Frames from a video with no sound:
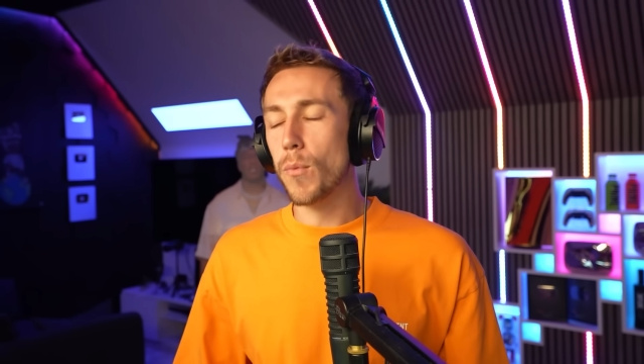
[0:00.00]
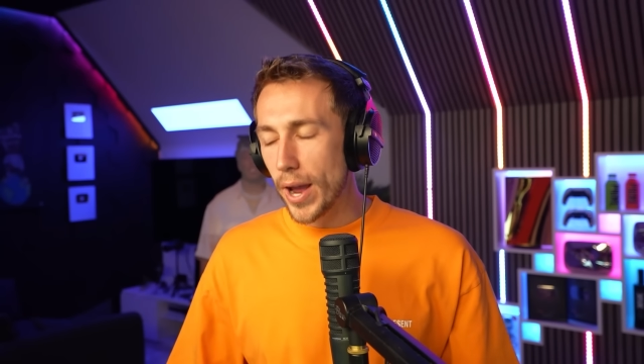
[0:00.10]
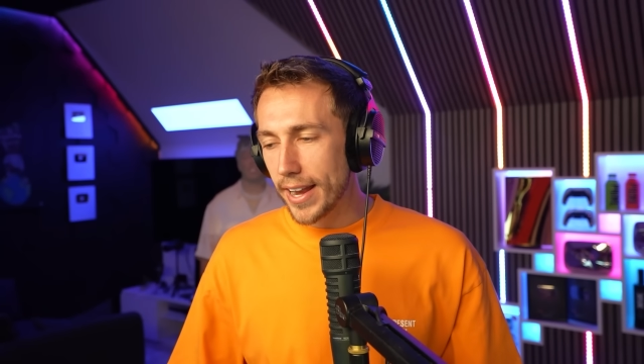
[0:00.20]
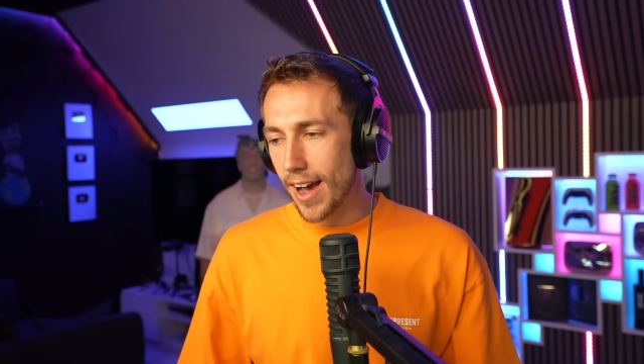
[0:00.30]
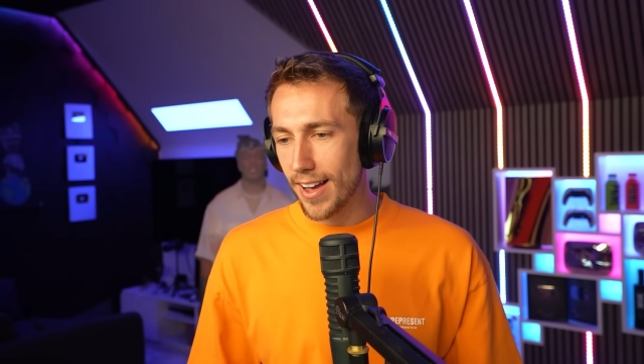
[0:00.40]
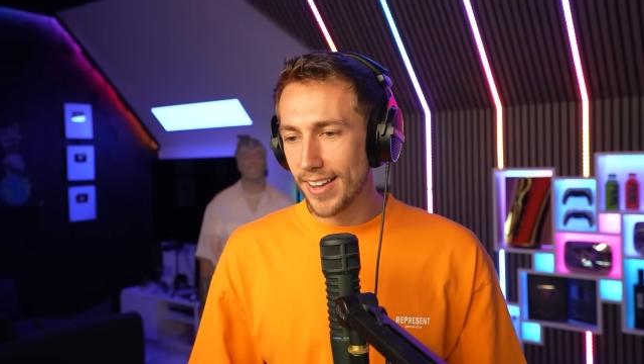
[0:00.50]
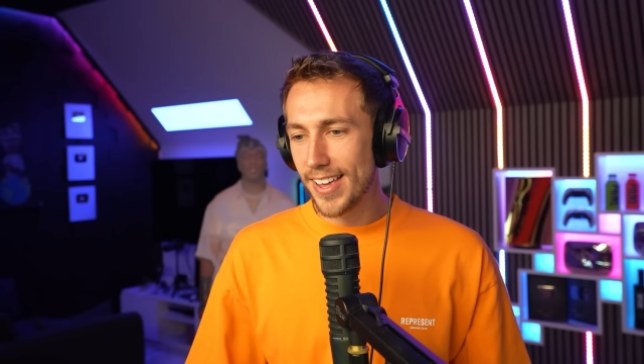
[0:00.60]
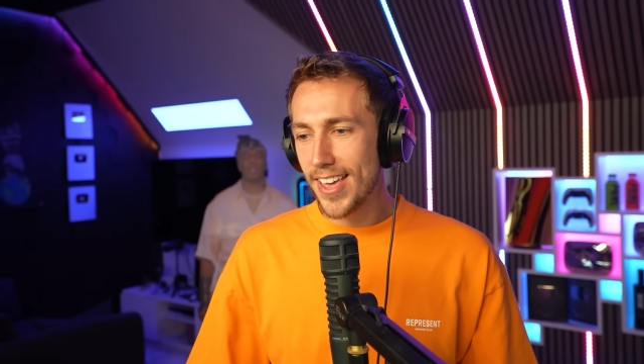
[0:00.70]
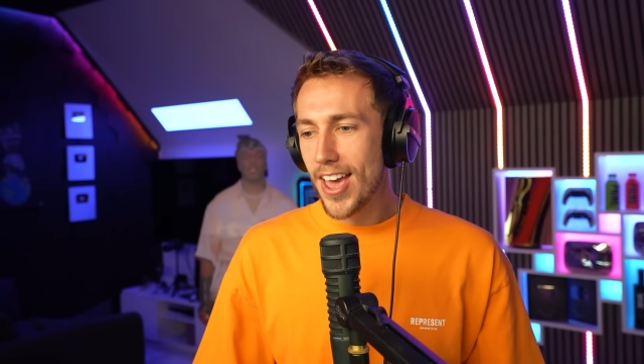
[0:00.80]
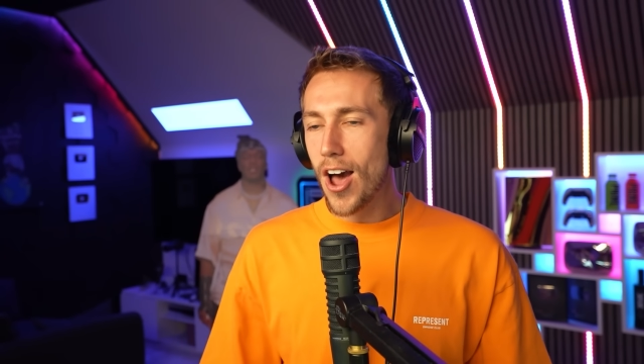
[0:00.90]
The winner
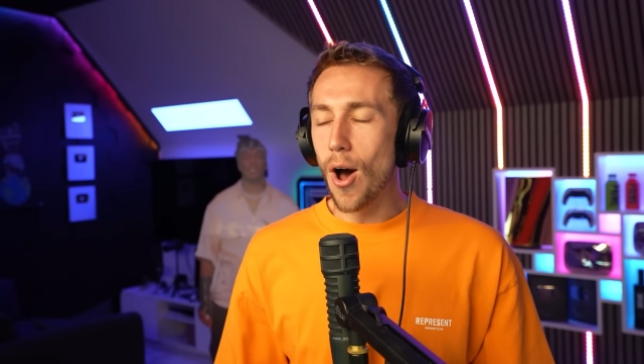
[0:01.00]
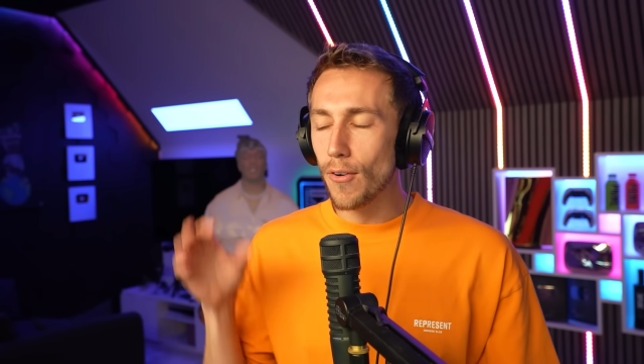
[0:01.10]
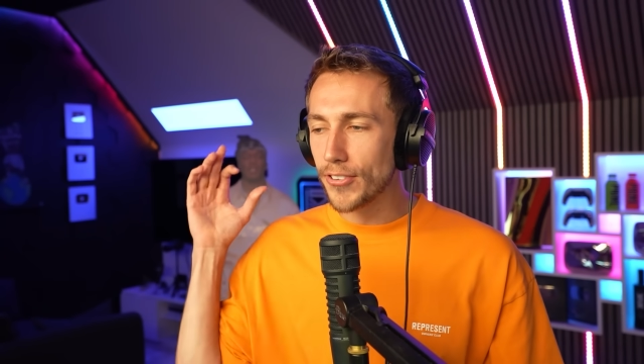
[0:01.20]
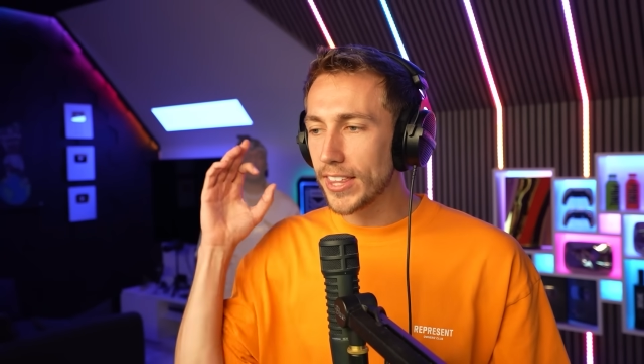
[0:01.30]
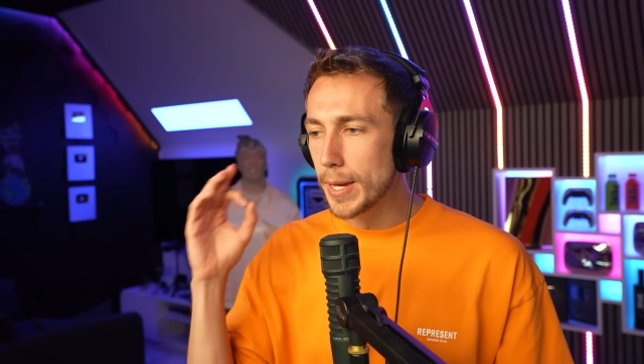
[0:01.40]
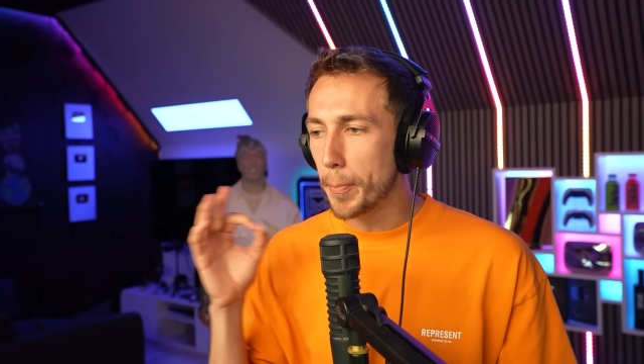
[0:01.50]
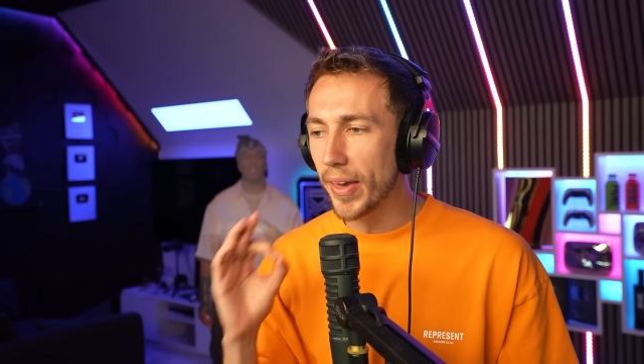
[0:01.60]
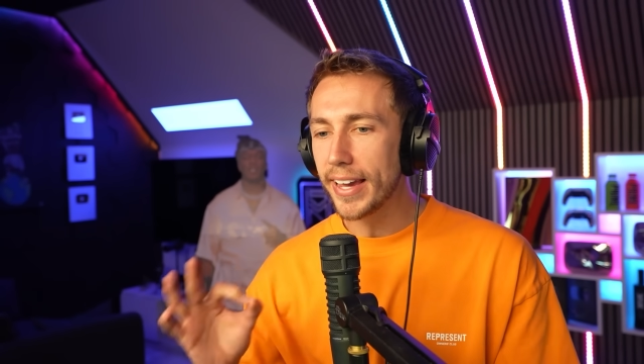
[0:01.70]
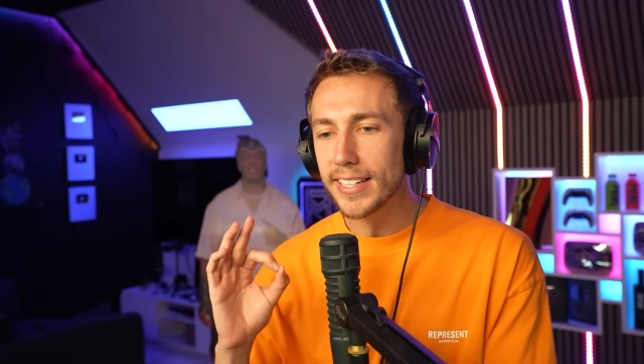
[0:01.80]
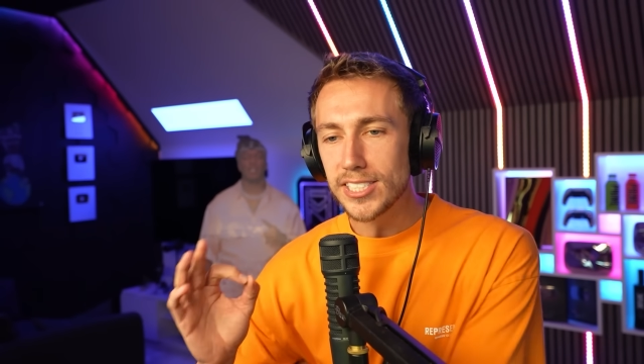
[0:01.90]
of the
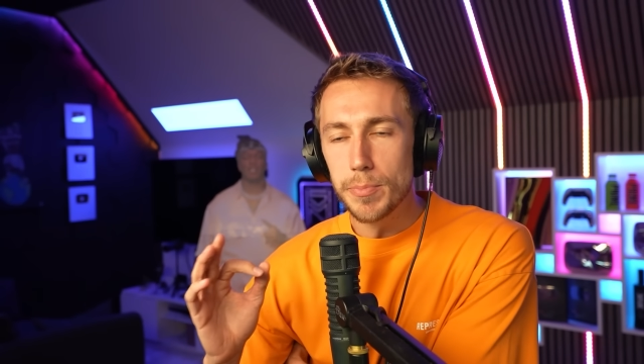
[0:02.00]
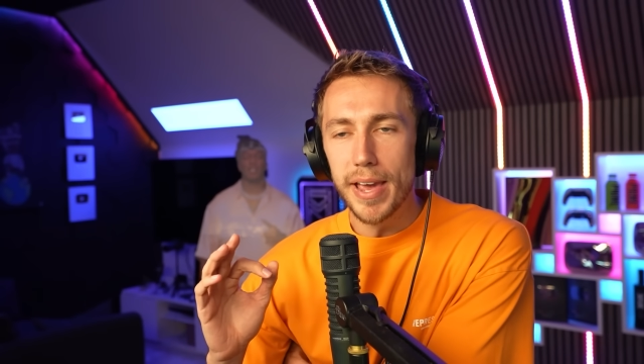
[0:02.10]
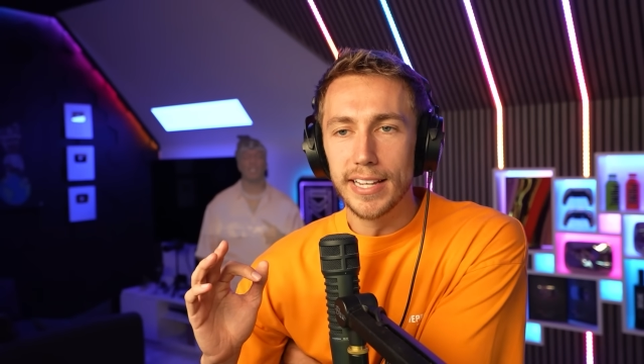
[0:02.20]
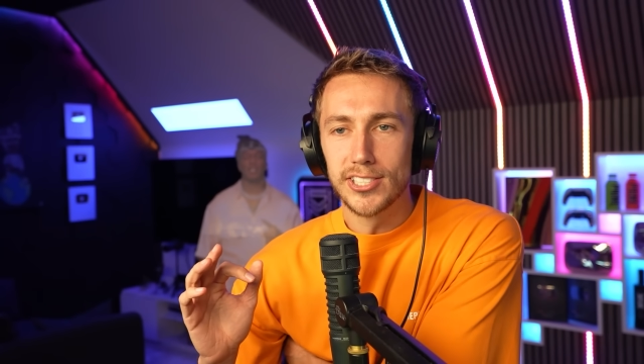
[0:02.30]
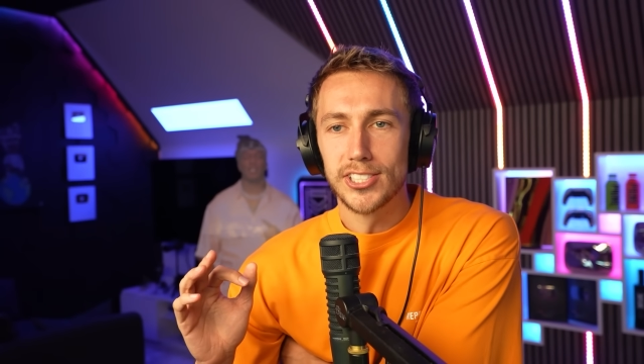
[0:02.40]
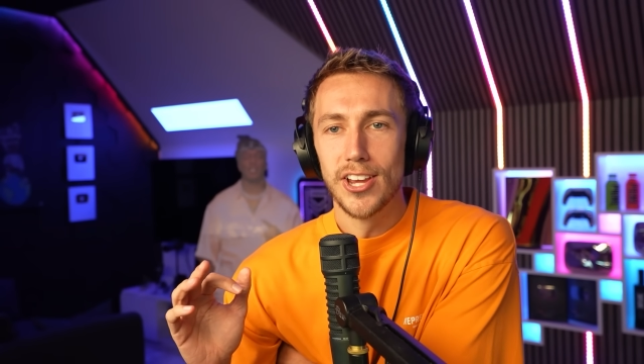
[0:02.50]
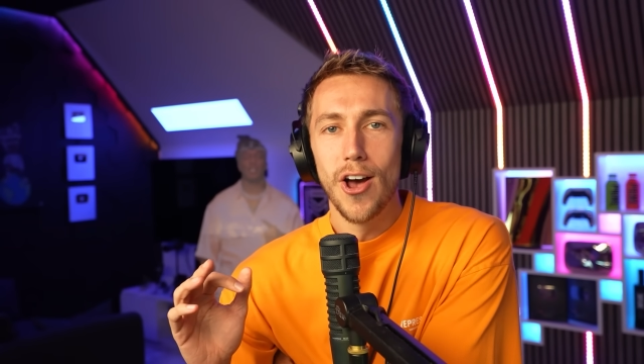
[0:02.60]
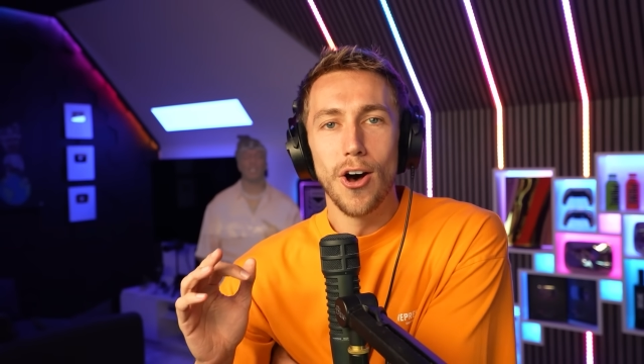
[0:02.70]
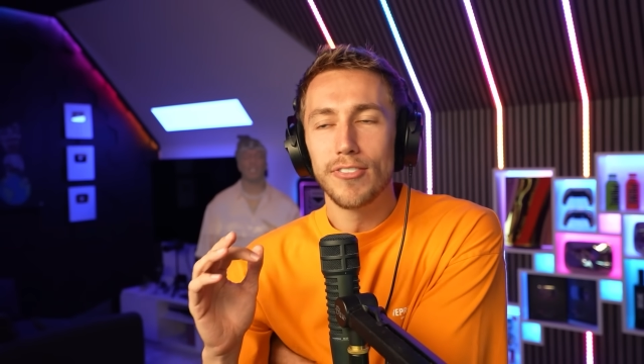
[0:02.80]
biggest miss